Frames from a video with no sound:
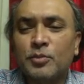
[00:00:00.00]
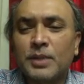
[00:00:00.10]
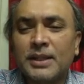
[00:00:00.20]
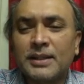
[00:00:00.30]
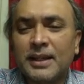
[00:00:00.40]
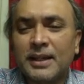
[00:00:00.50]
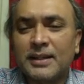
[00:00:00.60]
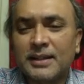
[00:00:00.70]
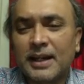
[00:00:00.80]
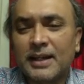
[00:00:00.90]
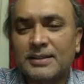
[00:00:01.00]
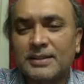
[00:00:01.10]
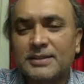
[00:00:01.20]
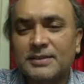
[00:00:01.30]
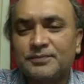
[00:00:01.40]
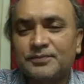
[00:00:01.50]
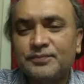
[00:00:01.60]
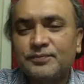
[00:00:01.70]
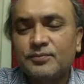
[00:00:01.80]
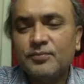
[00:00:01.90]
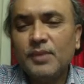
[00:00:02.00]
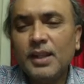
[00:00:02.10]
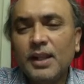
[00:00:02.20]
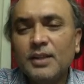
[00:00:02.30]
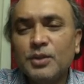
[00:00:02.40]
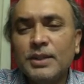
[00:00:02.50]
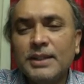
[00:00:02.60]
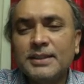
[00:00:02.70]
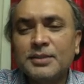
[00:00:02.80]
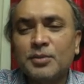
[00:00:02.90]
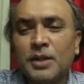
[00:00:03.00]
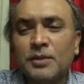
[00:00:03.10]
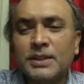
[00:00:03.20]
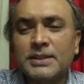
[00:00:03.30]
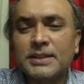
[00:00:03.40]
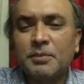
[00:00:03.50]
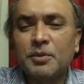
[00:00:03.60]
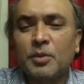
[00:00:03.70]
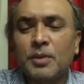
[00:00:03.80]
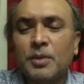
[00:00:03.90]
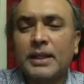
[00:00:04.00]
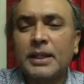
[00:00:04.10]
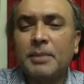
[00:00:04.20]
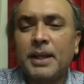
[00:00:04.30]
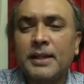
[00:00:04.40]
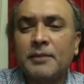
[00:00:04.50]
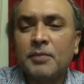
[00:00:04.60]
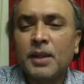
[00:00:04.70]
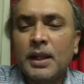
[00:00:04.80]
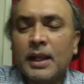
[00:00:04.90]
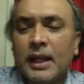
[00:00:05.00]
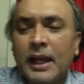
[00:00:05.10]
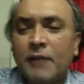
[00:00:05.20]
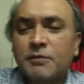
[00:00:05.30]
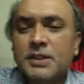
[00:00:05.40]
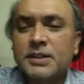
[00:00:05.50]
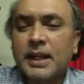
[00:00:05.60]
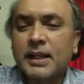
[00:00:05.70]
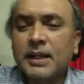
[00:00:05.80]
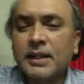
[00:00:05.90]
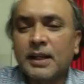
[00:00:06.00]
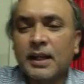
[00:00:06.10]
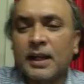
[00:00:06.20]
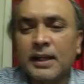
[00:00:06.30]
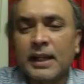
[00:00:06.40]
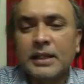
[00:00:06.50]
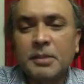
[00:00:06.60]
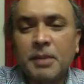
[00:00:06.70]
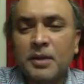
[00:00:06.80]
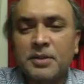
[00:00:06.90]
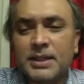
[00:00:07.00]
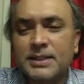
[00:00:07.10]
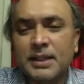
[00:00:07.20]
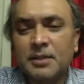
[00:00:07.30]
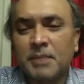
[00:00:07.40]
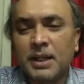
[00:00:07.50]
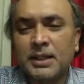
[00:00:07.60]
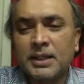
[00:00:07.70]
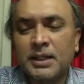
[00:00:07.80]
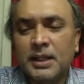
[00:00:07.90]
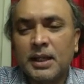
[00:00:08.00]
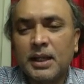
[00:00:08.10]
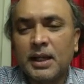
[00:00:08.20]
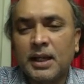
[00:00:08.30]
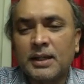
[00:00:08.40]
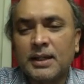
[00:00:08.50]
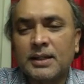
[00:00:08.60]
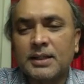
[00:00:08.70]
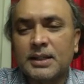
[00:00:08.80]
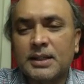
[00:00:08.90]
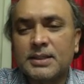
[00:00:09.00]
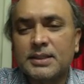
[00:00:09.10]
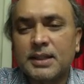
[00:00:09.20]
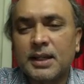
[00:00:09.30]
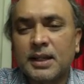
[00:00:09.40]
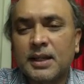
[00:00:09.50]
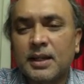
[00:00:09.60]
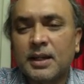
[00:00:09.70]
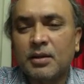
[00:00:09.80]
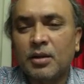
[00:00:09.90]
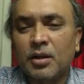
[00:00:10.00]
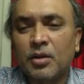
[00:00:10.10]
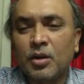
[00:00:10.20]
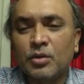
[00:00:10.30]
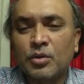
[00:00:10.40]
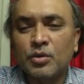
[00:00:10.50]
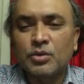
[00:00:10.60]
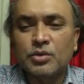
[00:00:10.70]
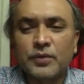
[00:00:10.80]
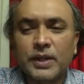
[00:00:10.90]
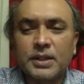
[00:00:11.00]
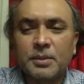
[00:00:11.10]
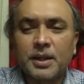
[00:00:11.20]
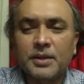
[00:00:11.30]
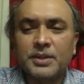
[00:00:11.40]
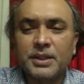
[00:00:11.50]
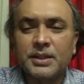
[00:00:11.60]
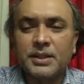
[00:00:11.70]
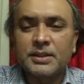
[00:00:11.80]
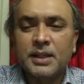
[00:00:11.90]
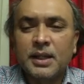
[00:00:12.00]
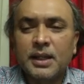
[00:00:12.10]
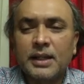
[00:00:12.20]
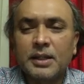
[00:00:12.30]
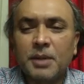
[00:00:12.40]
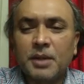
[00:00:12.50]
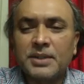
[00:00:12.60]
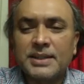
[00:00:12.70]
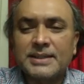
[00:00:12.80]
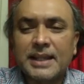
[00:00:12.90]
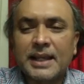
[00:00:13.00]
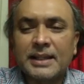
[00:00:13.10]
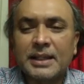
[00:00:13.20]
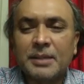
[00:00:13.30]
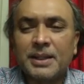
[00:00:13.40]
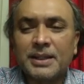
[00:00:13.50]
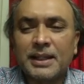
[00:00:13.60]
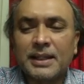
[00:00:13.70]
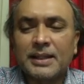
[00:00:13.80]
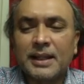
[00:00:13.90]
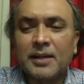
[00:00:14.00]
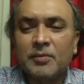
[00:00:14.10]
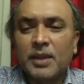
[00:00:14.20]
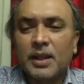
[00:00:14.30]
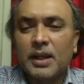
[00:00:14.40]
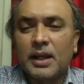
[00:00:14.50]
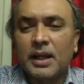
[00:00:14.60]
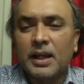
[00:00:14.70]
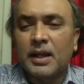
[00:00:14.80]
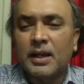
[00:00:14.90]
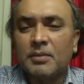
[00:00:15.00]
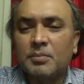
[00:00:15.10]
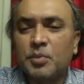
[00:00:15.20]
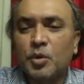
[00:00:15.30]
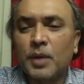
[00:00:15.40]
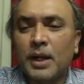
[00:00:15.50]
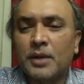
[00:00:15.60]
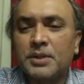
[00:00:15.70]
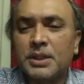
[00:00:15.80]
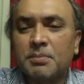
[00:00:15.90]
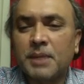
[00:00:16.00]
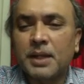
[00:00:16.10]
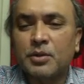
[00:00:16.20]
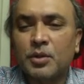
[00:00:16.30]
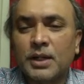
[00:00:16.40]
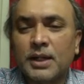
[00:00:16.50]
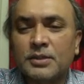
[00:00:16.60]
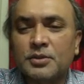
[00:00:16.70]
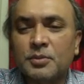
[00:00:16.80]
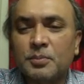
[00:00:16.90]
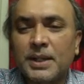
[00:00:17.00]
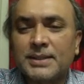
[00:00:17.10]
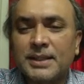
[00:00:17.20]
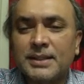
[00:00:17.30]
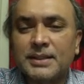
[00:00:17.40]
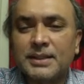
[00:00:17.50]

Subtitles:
in their guts. So this is one of the symptoms. Even after taking antibiotics in many countries, a long course of antibiotics can even kill the uh, probiotic microorganism present in